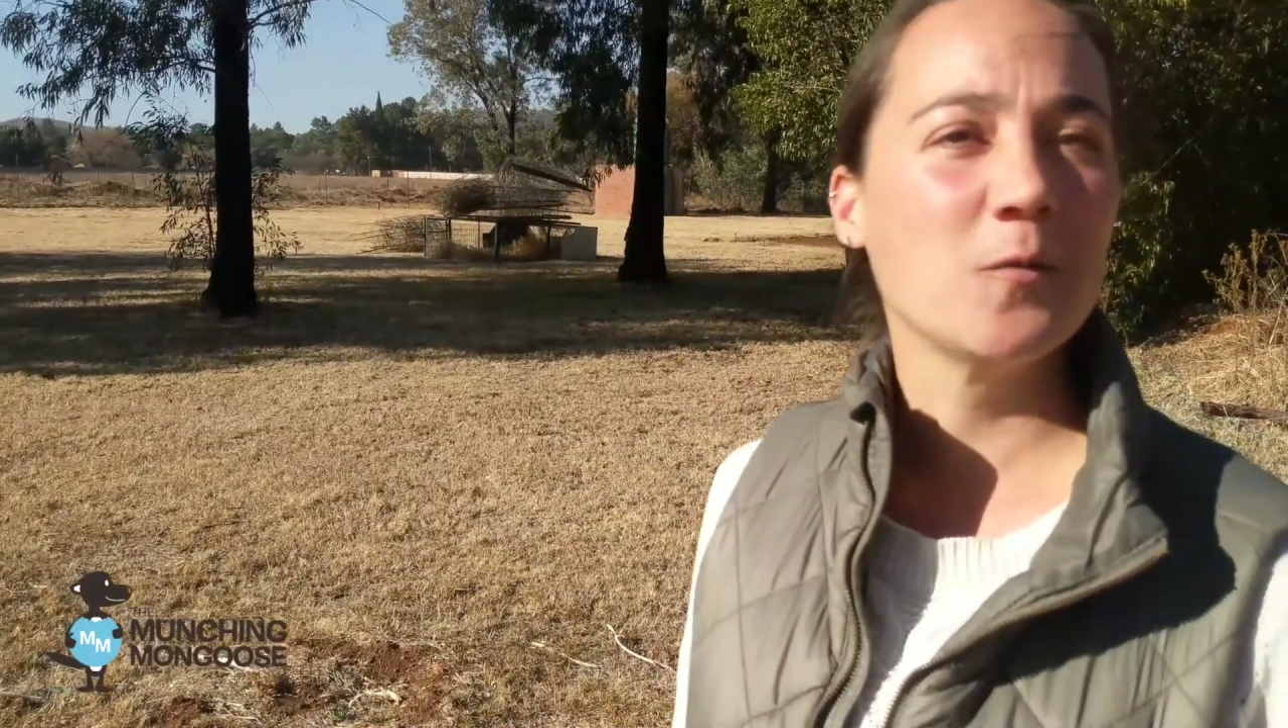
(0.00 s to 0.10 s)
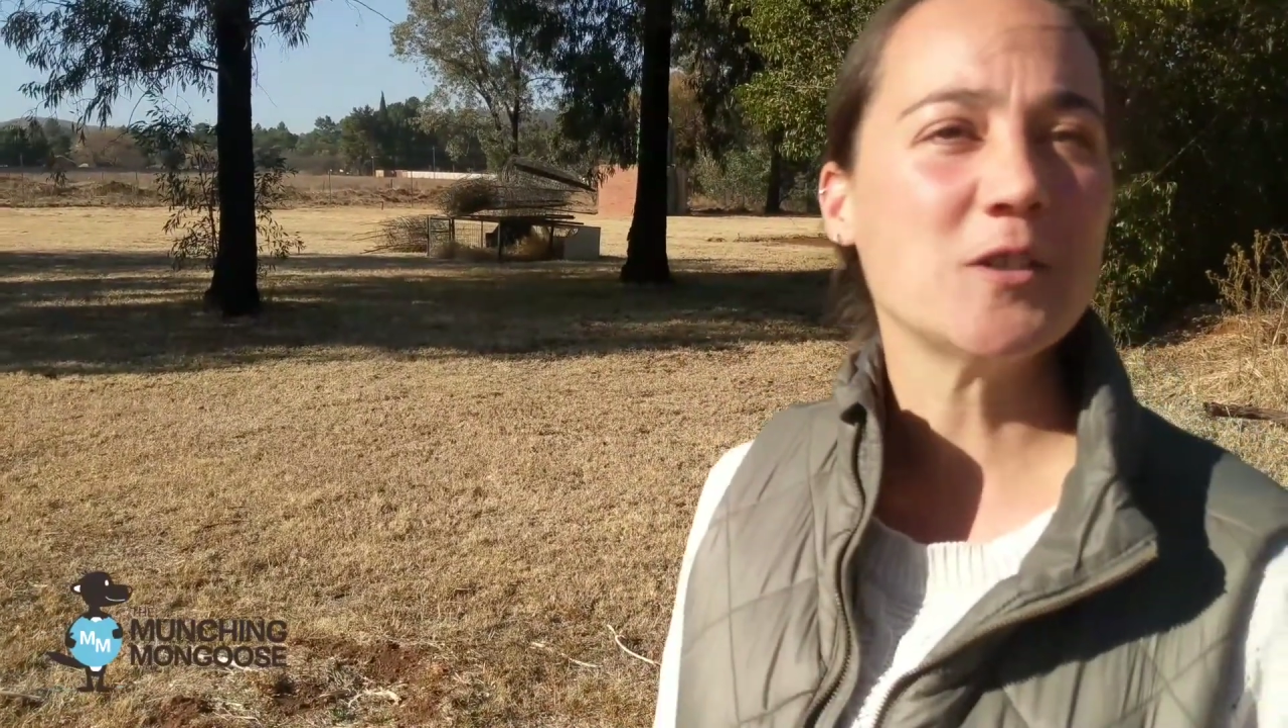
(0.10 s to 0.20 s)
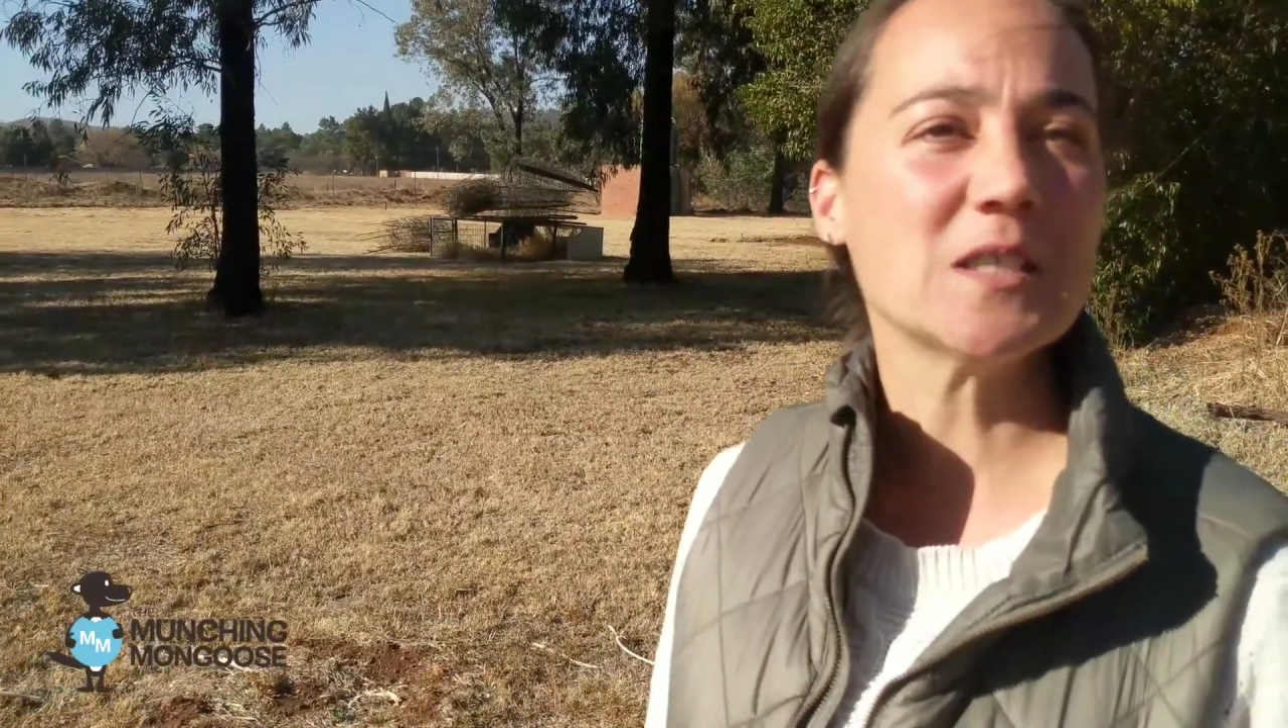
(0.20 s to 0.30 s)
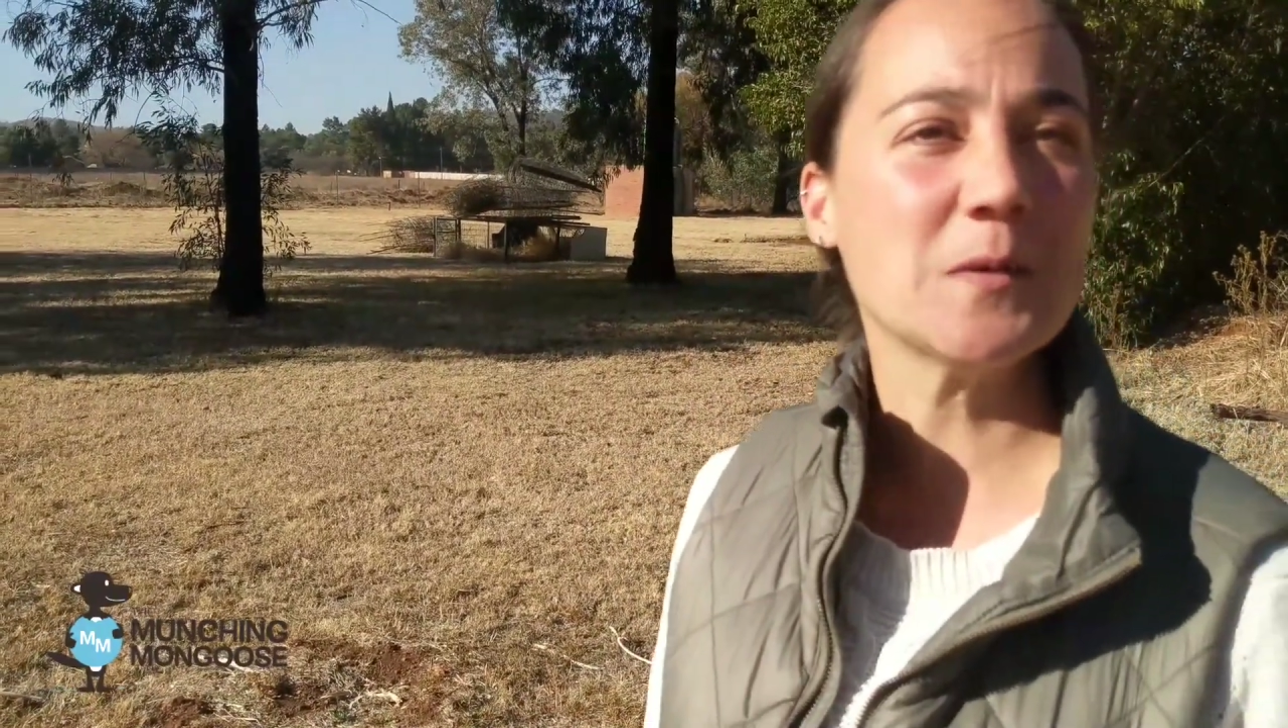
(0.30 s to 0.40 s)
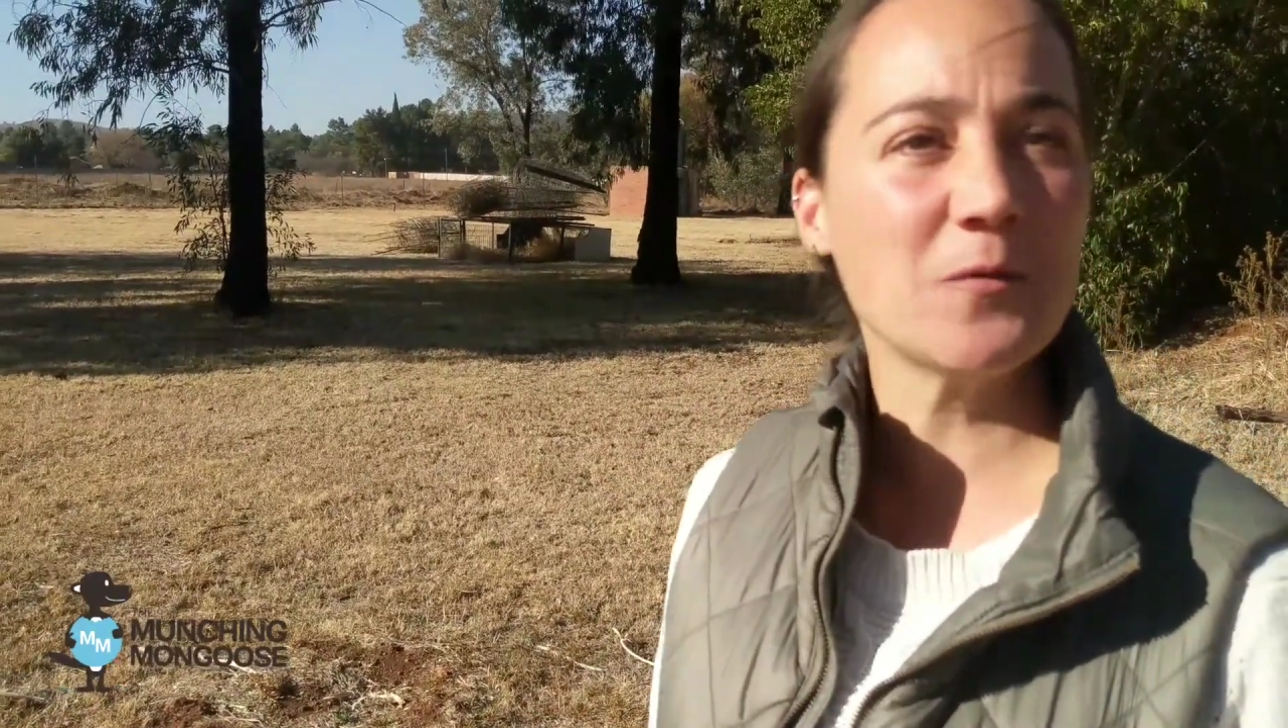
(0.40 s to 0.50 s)

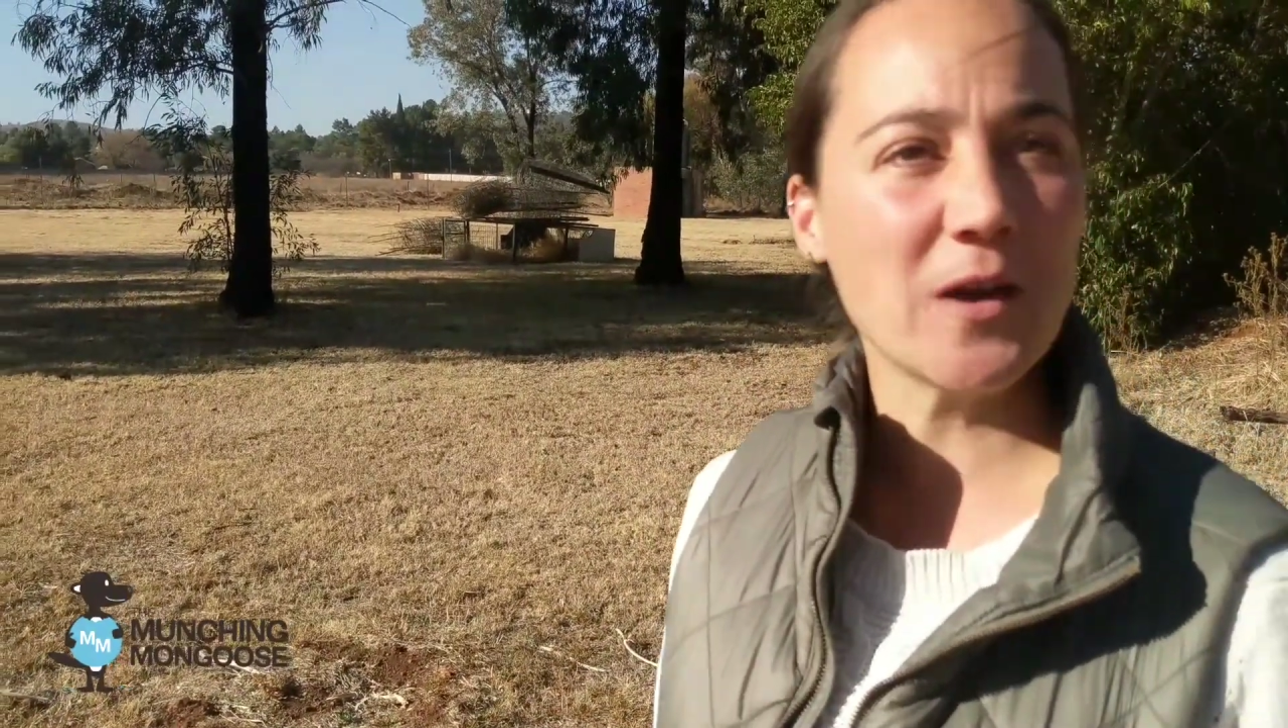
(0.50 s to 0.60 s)
which has been